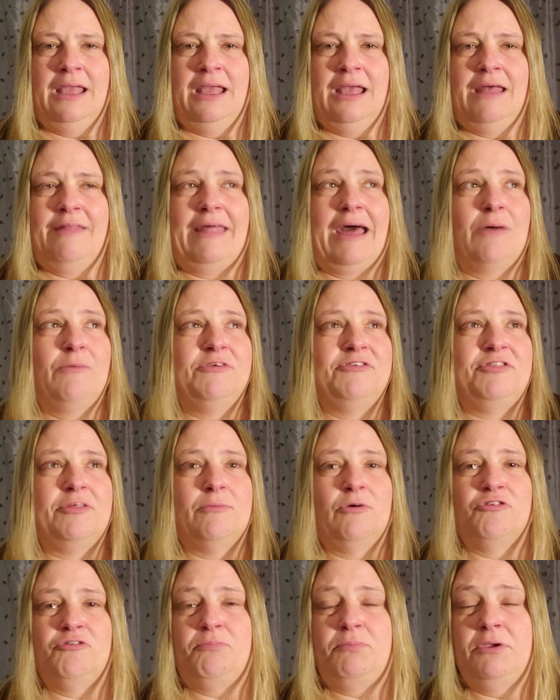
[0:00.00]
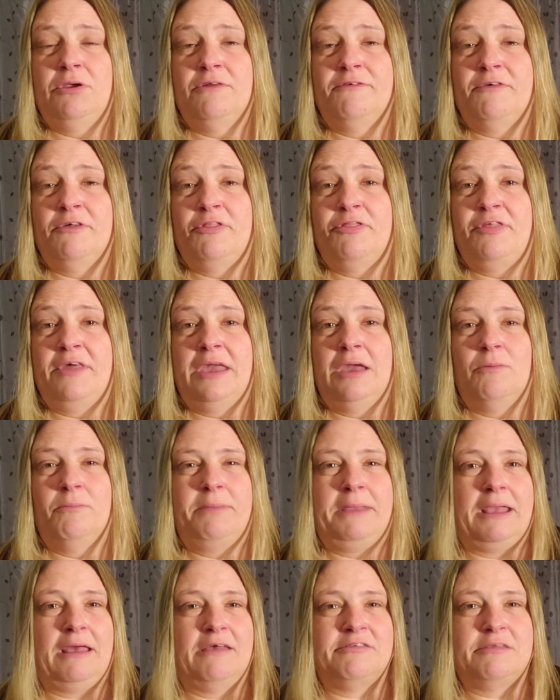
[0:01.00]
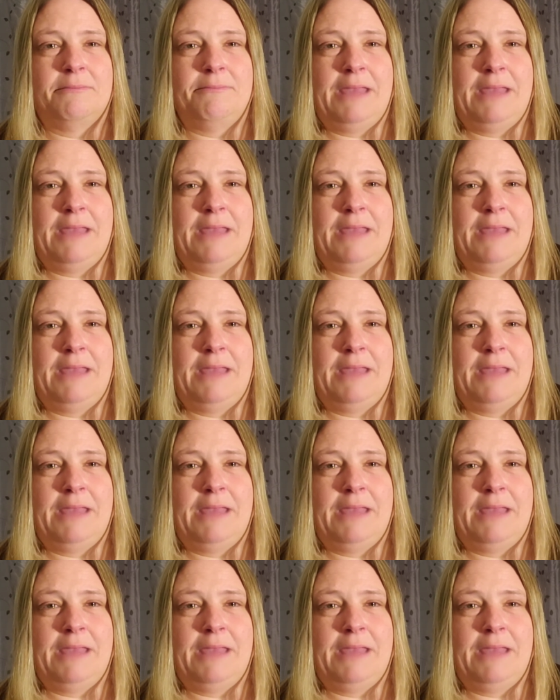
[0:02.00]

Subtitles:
And that was the most beautiful thing, because it